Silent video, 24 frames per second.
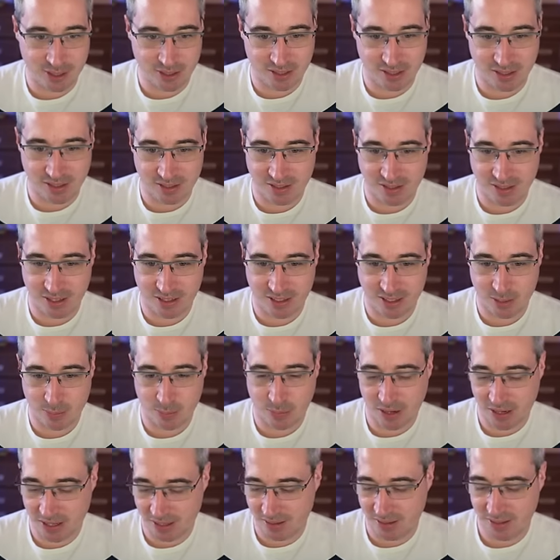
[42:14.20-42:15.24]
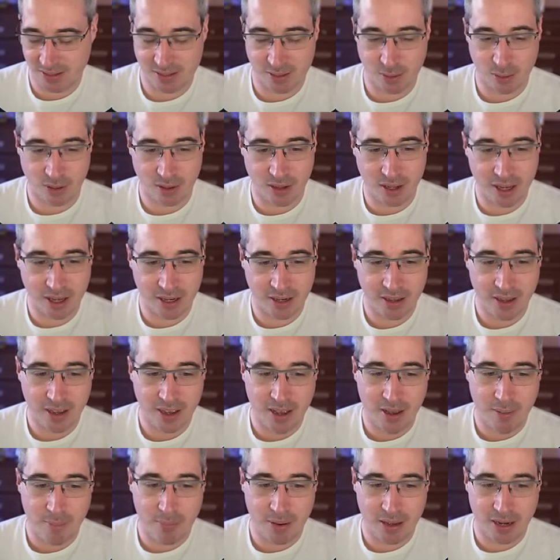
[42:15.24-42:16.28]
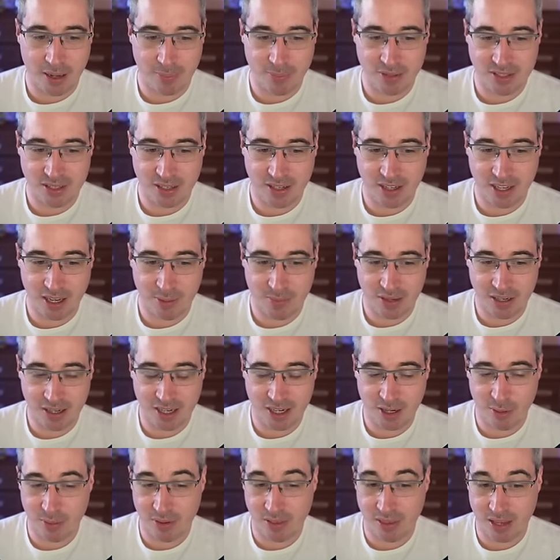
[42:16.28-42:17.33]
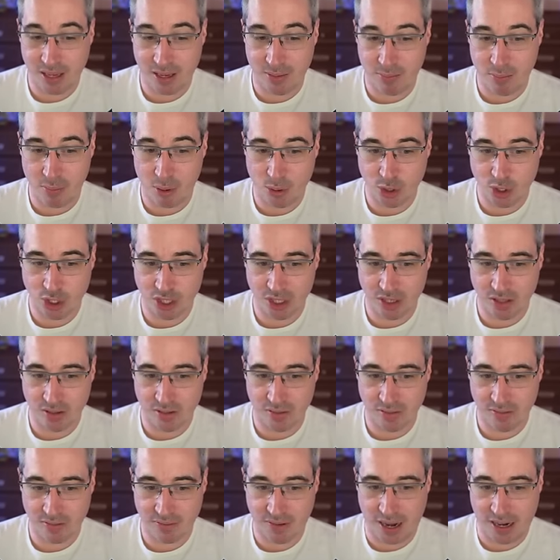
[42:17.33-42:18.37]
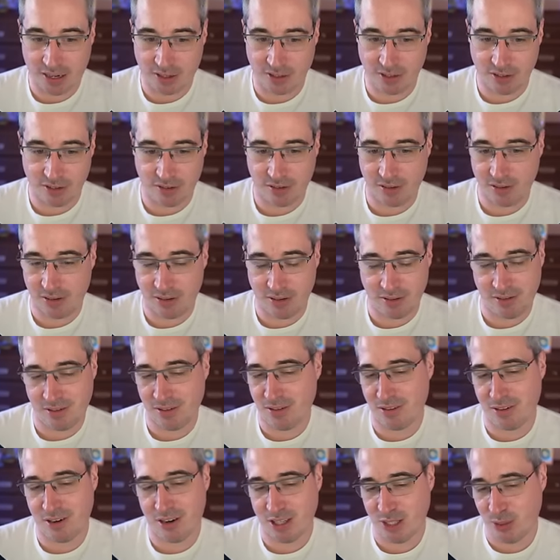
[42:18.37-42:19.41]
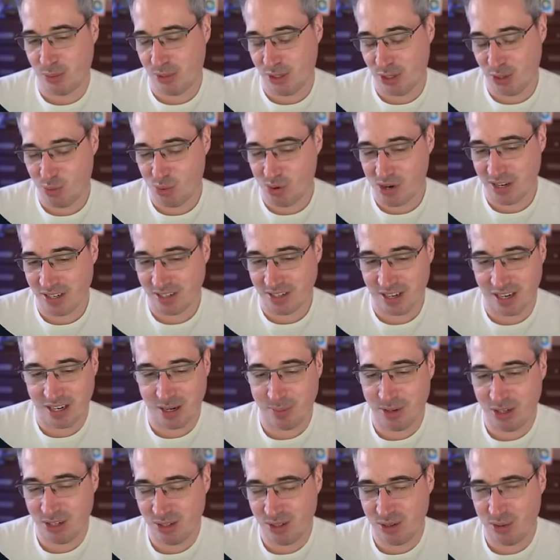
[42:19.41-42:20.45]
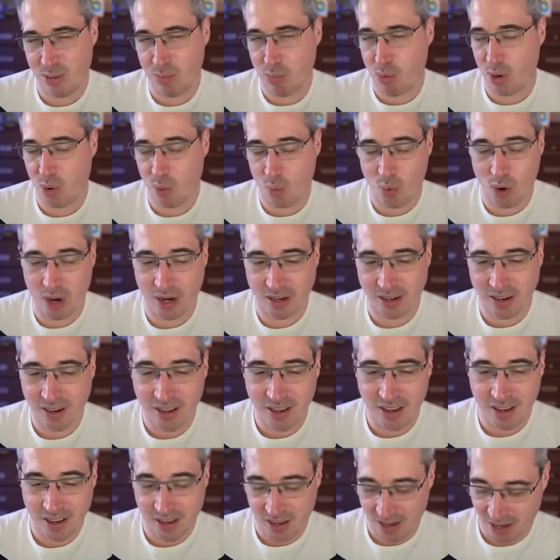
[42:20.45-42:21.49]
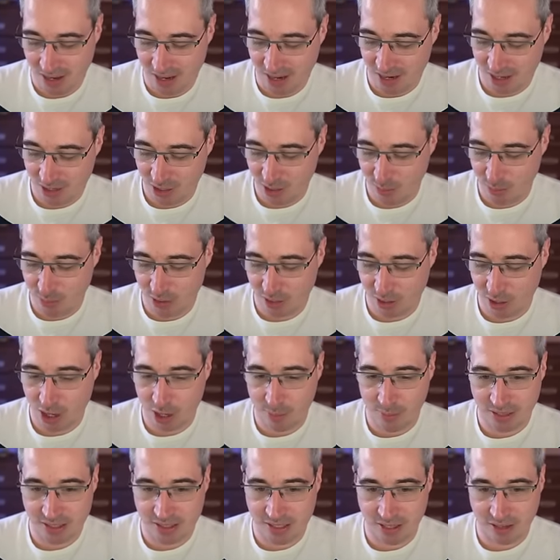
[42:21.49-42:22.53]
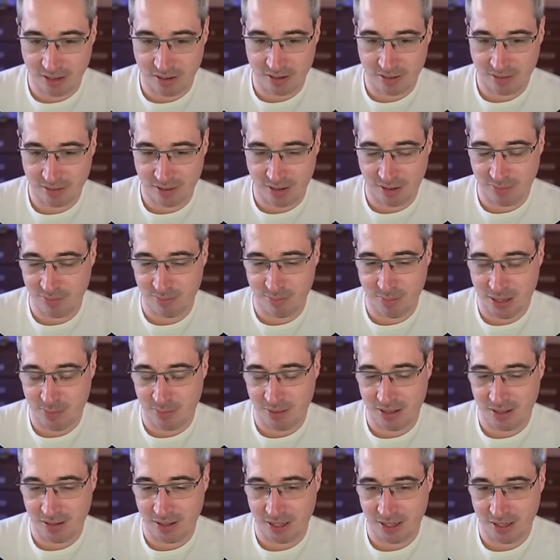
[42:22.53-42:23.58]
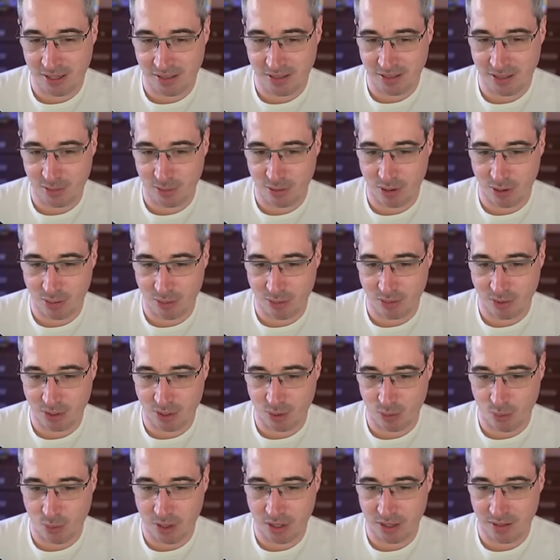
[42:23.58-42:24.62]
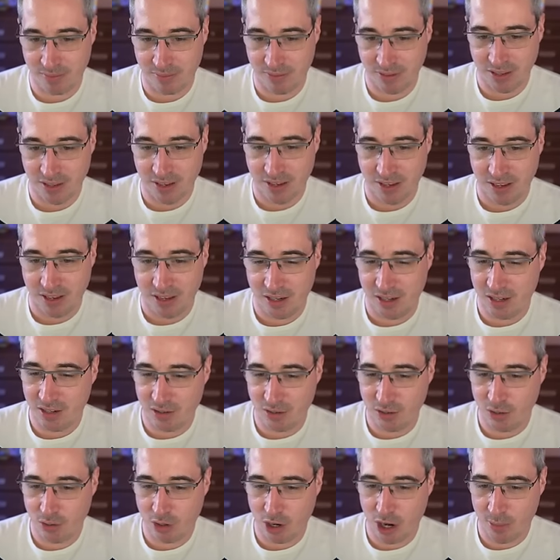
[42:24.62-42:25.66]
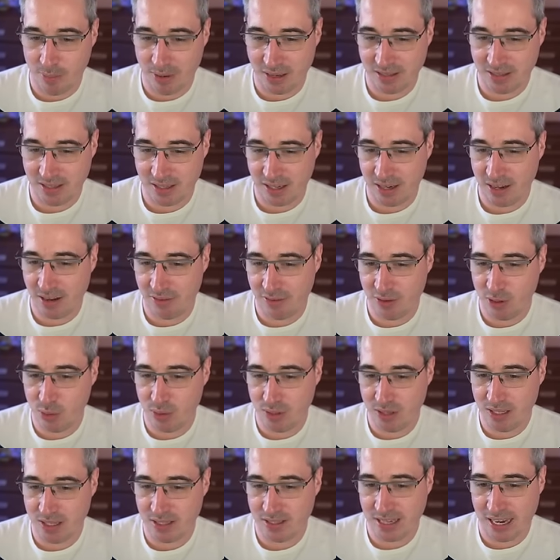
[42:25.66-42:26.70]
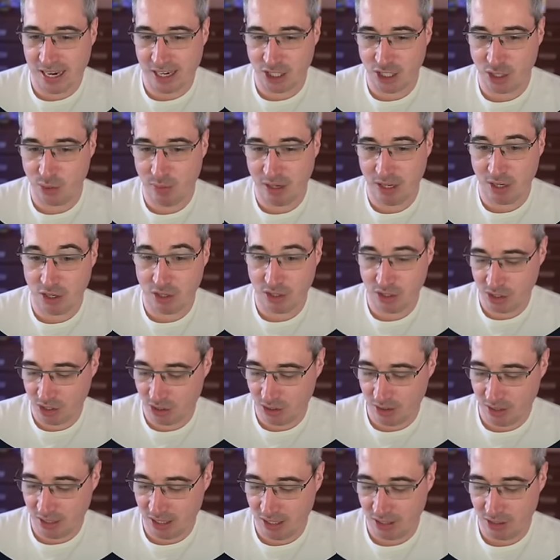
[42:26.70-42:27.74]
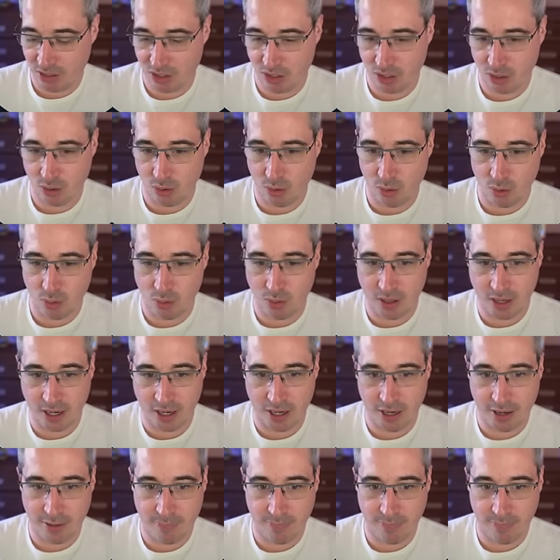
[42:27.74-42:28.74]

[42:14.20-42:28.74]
just because it's spreading things out a lot. But I'm just going to come in here with a motion factor. You can call it what you want. And I'm going to do a 0.1. And you can put a comment here of maybe like a 0 to 1. You can do comments. And a few of these actually we could turn into